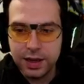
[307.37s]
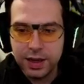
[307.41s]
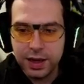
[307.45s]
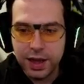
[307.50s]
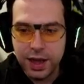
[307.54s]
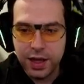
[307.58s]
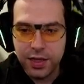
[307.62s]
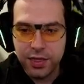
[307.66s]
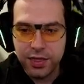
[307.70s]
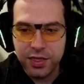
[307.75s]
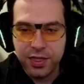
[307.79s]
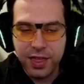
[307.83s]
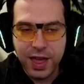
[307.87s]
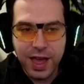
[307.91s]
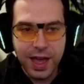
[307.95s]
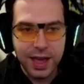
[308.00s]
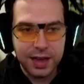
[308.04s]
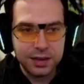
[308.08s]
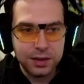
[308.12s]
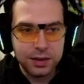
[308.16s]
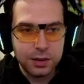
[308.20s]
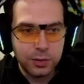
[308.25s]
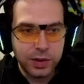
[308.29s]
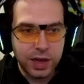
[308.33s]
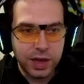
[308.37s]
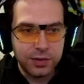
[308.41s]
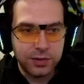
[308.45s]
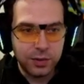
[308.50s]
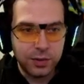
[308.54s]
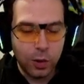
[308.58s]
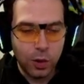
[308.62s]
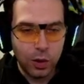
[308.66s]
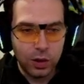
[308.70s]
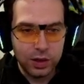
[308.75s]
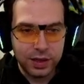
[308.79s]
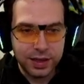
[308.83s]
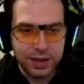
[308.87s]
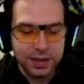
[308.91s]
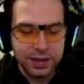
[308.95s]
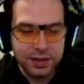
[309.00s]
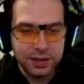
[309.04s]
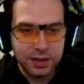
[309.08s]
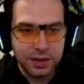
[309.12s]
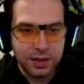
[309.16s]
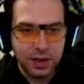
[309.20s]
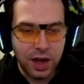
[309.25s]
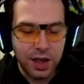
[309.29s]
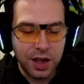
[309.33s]
And then we have all in.
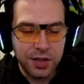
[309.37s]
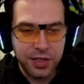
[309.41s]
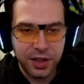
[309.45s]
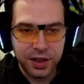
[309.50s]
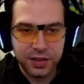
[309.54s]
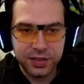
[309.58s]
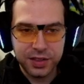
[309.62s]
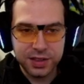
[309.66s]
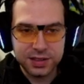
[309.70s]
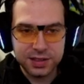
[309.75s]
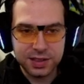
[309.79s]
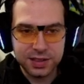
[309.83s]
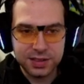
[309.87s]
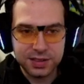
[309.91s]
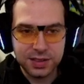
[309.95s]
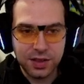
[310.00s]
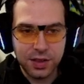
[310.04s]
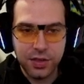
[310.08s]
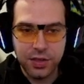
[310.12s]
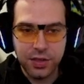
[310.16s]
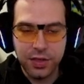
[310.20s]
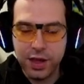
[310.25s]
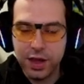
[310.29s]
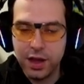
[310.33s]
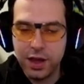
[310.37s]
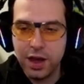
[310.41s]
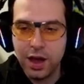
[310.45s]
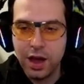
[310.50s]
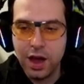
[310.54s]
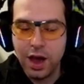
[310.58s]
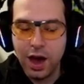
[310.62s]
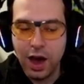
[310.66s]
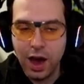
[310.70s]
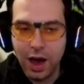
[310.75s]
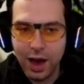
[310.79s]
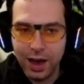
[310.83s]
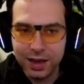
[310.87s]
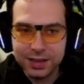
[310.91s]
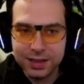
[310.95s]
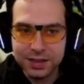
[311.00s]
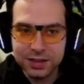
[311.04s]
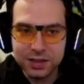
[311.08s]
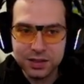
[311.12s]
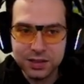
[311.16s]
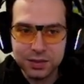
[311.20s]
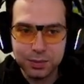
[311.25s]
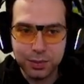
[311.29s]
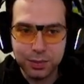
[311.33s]
I think this is the
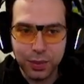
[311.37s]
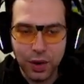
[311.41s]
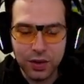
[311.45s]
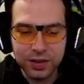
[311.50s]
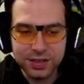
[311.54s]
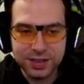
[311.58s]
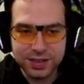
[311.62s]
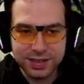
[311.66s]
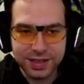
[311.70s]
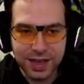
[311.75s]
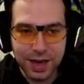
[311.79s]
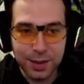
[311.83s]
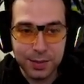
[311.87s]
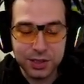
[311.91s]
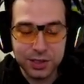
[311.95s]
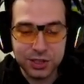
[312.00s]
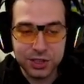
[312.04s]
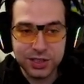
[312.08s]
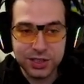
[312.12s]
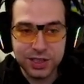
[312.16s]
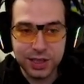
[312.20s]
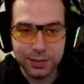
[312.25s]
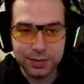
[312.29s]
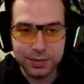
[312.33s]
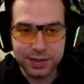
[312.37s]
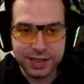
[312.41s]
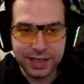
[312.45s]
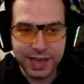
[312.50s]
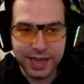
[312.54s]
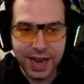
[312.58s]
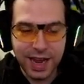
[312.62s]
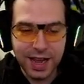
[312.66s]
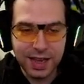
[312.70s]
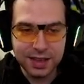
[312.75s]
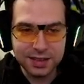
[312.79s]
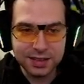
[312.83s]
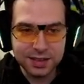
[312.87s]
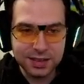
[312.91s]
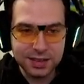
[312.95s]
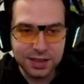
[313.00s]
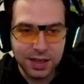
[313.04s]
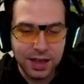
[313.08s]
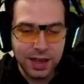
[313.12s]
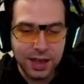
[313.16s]
highest burst damage Gimli has,